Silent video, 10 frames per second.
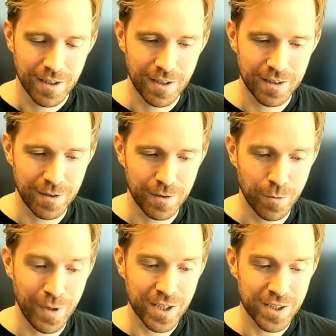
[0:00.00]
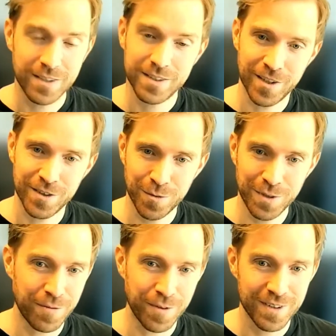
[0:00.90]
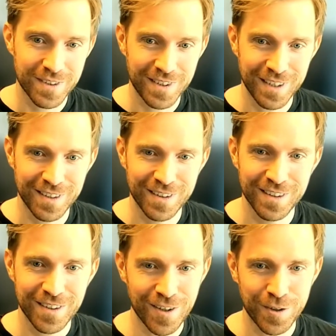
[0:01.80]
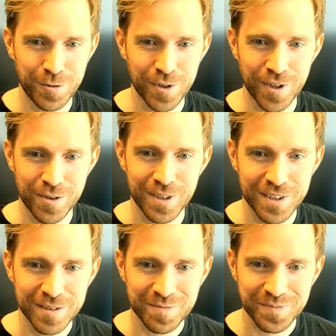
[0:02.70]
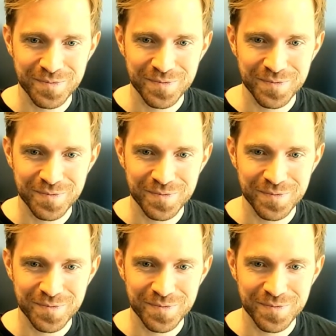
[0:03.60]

the wages are so different in our 2 countries.